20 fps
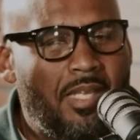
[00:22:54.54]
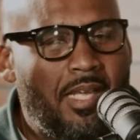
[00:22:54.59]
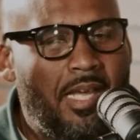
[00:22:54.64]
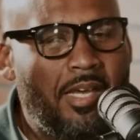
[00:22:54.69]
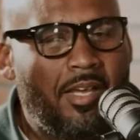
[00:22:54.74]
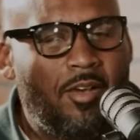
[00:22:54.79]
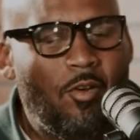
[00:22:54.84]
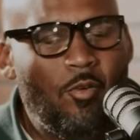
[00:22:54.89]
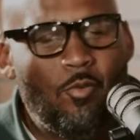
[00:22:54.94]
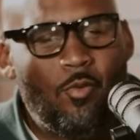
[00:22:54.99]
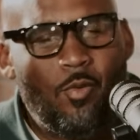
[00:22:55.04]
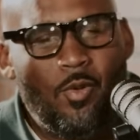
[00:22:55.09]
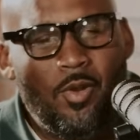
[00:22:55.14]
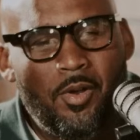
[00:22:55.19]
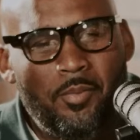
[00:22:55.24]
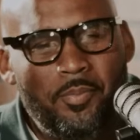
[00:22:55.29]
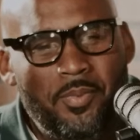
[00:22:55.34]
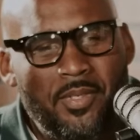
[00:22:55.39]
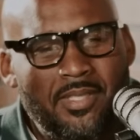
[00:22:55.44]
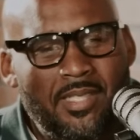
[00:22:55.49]
I go
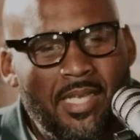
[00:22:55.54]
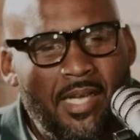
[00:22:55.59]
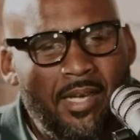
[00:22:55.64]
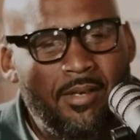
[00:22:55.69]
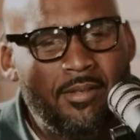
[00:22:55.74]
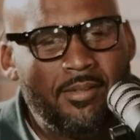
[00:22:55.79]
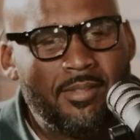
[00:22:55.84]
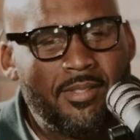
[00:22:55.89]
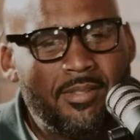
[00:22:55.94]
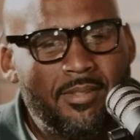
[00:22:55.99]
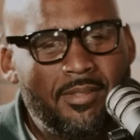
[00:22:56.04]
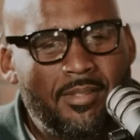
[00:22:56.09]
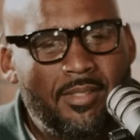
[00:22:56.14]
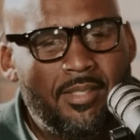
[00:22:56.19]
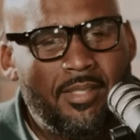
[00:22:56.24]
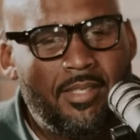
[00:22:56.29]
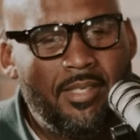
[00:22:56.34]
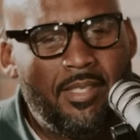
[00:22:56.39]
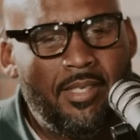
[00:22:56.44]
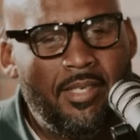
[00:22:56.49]
up his house,
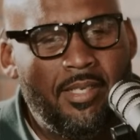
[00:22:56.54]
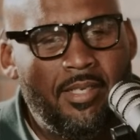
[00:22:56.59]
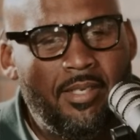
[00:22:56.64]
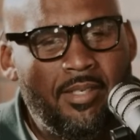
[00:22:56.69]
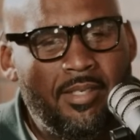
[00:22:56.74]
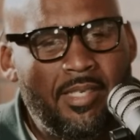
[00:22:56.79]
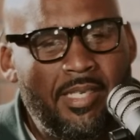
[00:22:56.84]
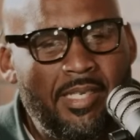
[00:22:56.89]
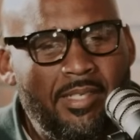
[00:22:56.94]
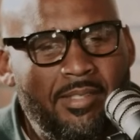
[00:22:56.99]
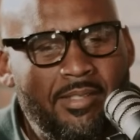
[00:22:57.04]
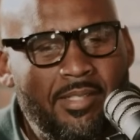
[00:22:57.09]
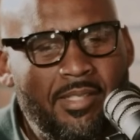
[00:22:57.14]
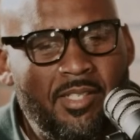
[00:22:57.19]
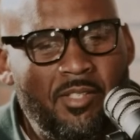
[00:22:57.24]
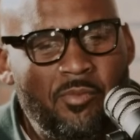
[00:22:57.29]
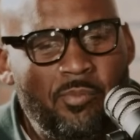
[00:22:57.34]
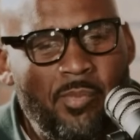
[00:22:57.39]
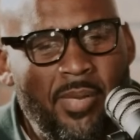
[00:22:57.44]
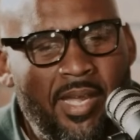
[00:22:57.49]
and he's in
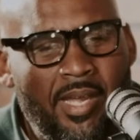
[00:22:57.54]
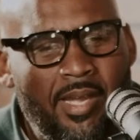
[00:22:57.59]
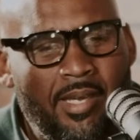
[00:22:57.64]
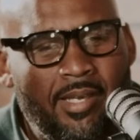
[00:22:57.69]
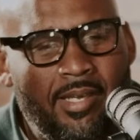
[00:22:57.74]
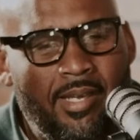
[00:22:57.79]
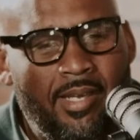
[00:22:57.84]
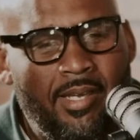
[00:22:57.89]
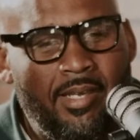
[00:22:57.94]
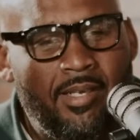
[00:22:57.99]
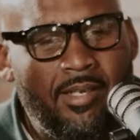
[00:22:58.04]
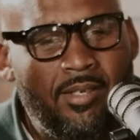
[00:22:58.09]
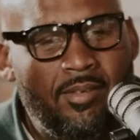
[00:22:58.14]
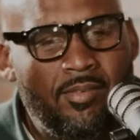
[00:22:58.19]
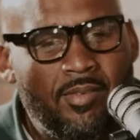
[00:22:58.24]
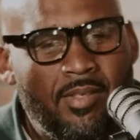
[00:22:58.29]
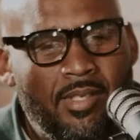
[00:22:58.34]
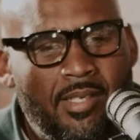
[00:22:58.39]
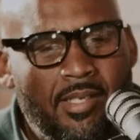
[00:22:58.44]
his man cave.